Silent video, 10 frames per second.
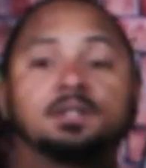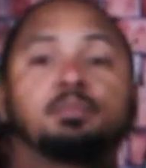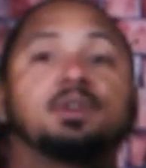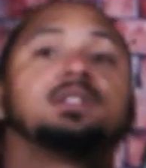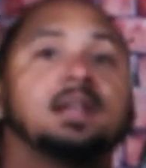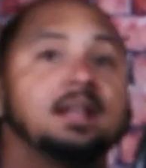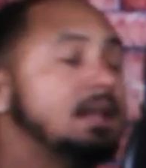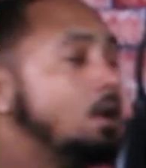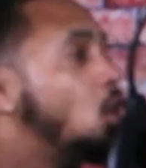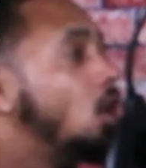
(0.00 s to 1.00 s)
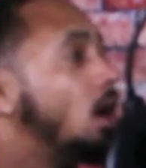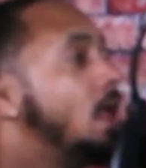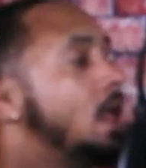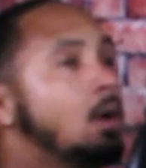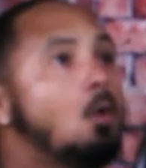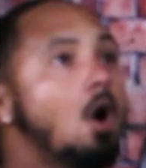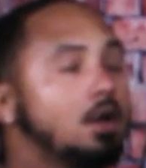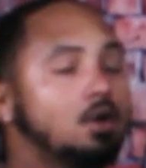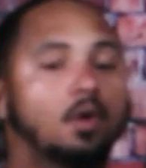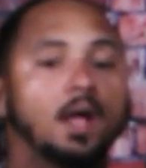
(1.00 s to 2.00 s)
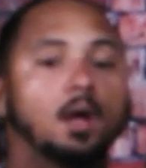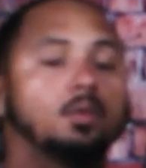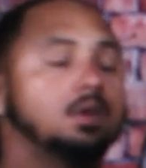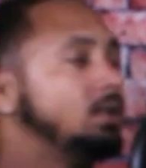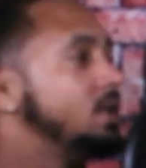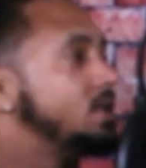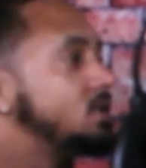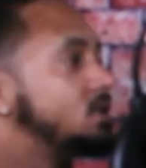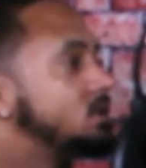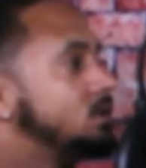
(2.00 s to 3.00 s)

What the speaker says: pretending or walking around with this